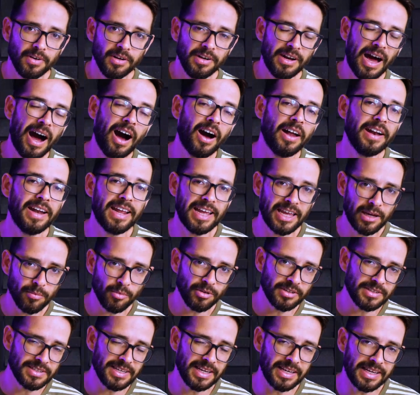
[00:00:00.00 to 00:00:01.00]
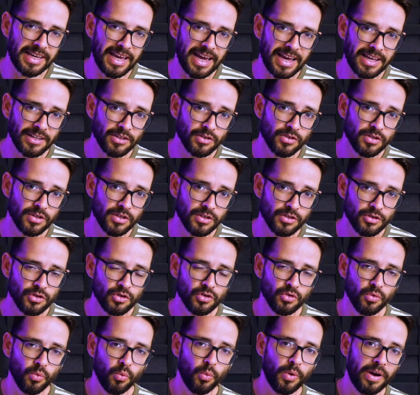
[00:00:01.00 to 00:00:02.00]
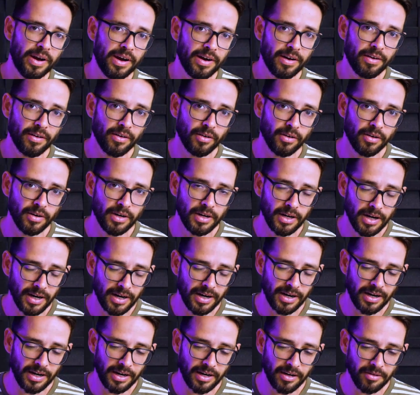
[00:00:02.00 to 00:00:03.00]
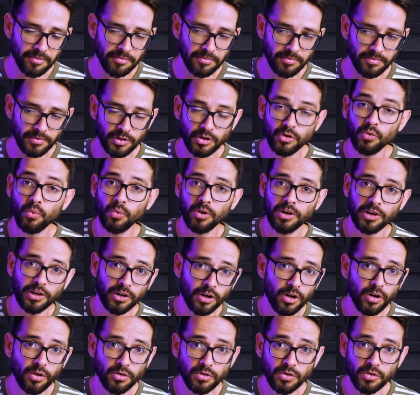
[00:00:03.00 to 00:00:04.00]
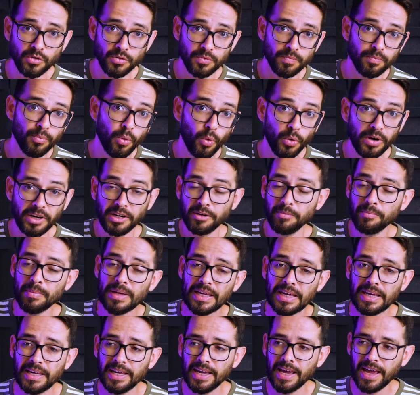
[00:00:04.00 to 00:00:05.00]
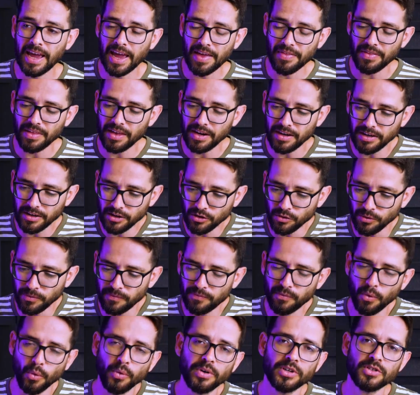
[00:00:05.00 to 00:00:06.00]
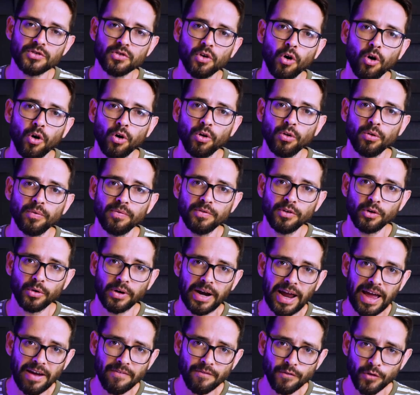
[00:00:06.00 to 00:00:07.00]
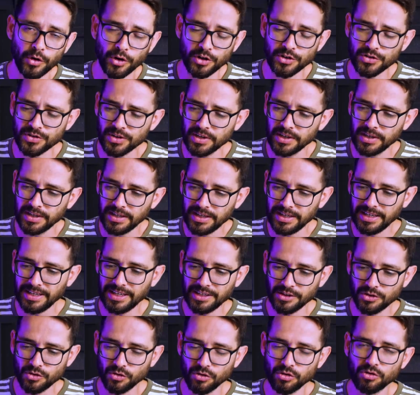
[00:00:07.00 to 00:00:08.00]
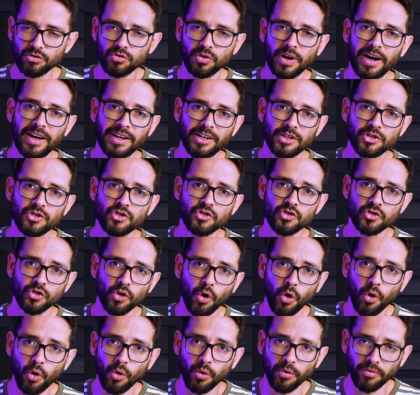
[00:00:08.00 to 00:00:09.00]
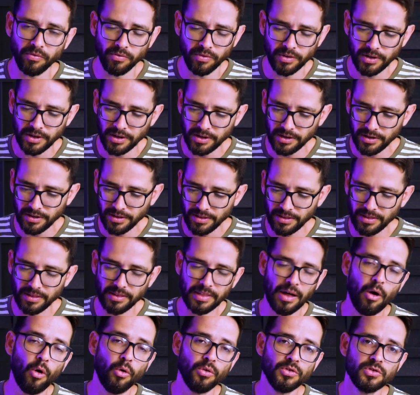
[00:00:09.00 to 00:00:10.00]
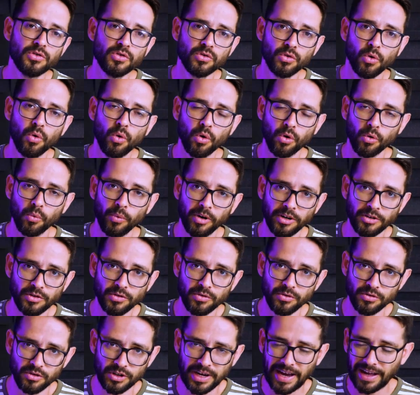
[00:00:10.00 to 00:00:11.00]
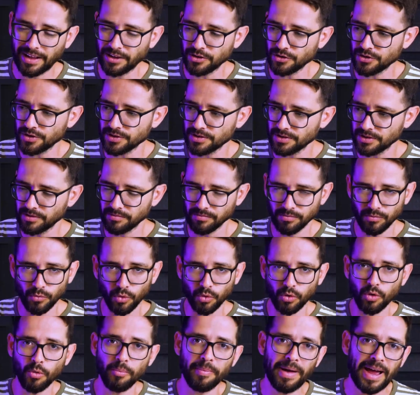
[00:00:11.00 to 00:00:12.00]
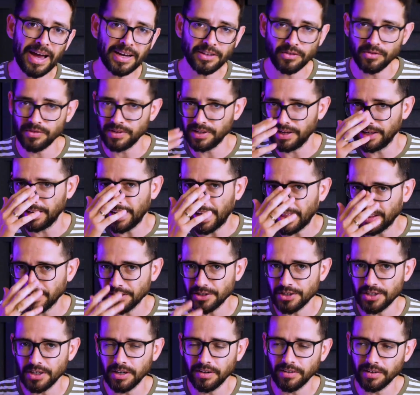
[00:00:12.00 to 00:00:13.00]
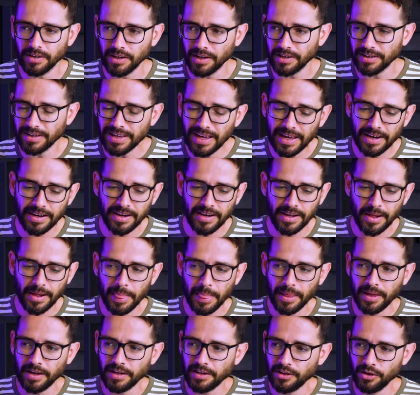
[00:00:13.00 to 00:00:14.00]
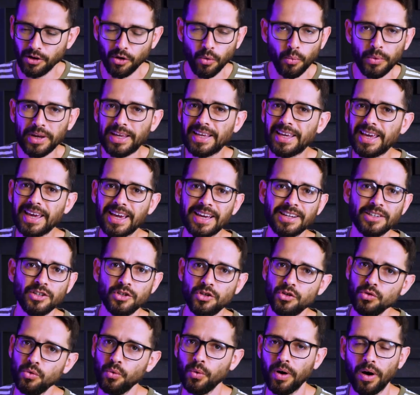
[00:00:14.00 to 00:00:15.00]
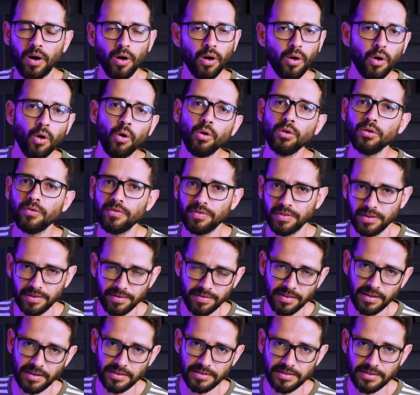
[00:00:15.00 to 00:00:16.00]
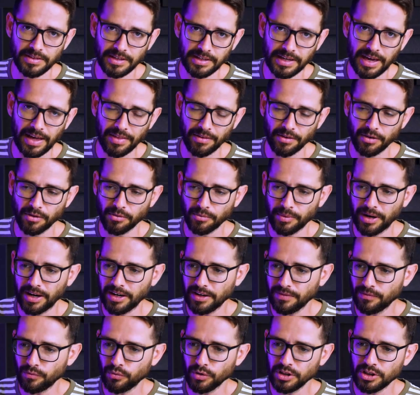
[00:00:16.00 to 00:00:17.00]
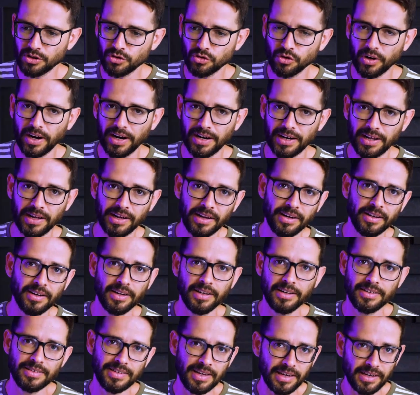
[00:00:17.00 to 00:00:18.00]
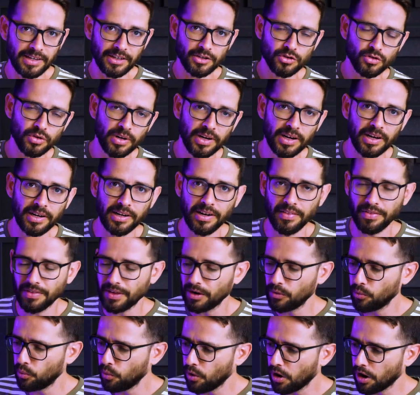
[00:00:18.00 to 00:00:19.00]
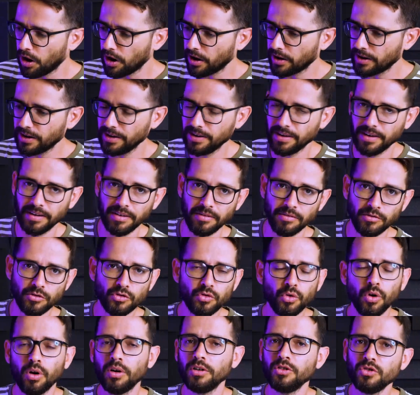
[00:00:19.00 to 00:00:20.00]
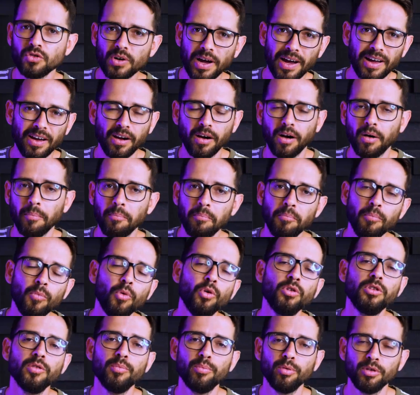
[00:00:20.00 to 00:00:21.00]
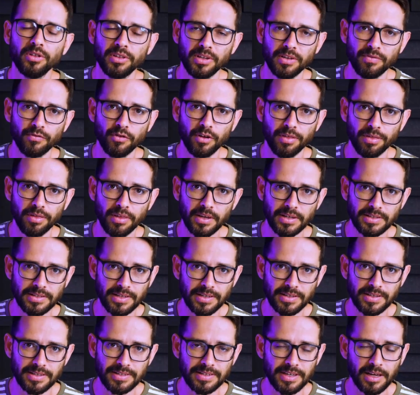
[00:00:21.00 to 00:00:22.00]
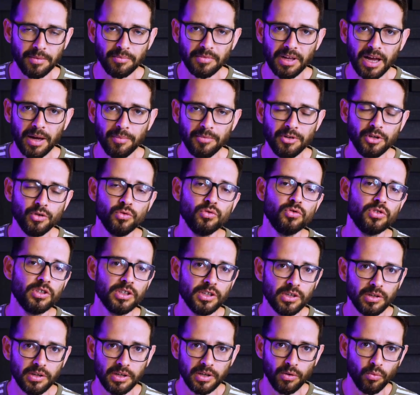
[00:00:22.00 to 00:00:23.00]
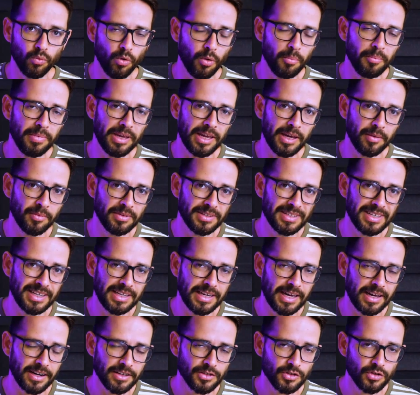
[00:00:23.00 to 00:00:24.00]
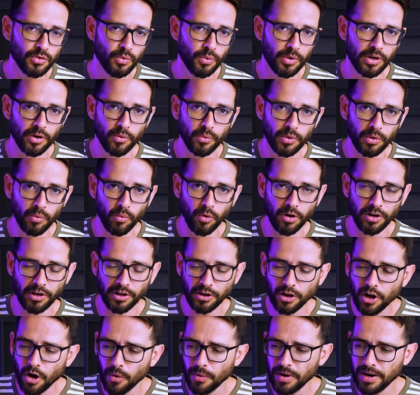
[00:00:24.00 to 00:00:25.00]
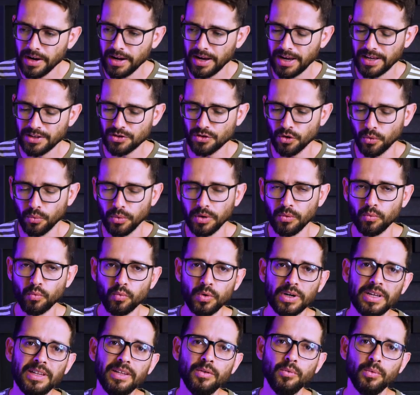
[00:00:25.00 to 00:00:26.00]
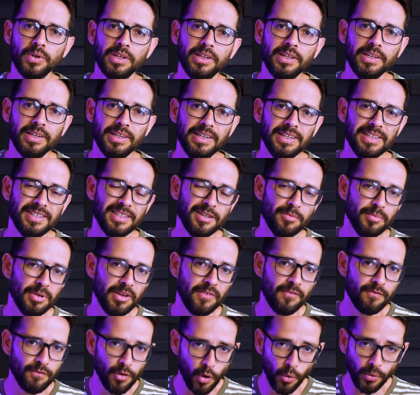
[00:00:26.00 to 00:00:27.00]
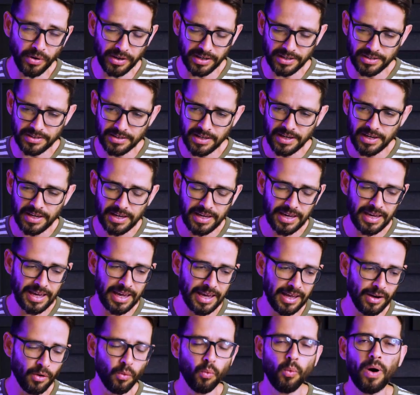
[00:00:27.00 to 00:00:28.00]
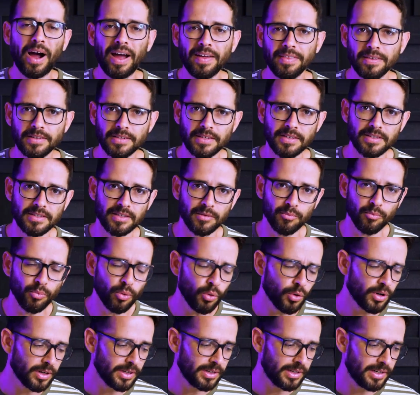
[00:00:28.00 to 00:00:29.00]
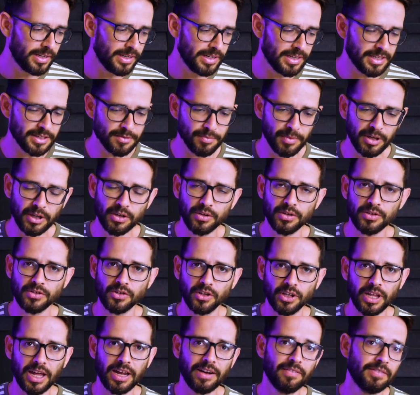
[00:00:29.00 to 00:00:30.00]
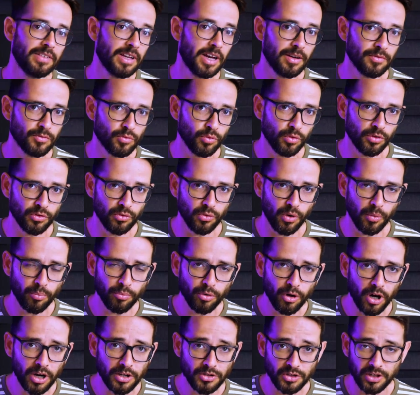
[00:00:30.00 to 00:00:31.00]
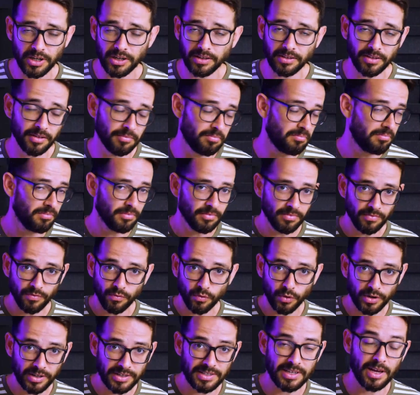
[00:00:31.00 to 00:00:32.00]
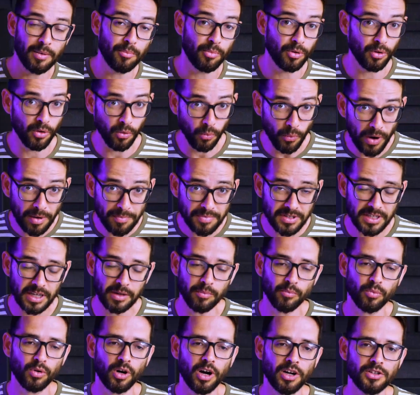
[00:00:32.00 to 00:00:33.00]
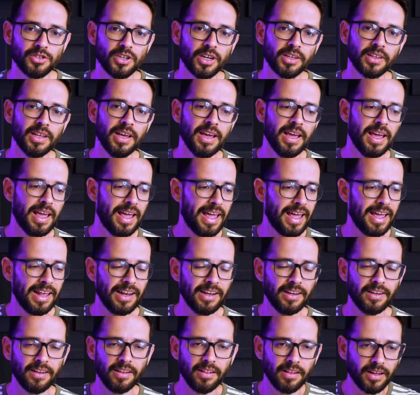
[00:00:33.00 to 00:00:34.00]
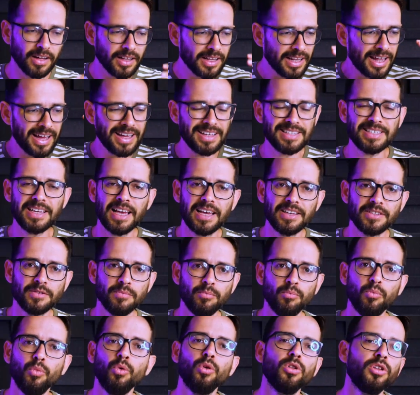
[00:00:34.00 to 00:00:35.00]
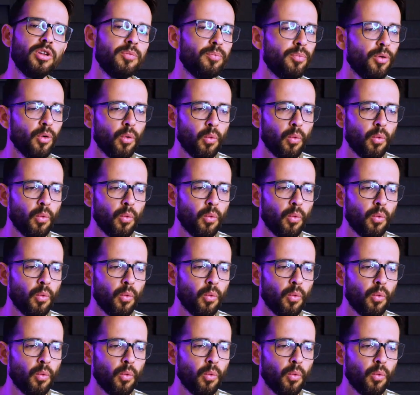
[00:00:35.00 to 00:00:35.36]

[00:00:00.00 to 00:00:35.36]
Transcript: unable to get to where you want to go, to point B, and then you focus all of your efforts into trying to solve those core 1-2 challenges. And we'll go back to the analogy again. We can't do all of the things together, right? If we try to take a train and then walk and then try multiple different things at the same time, usually it won't be able to get us to where we want to go. And so we really need to be focused. And why this is important is because a lot of times we'll do a project, and for example, a website project, and the client has multiple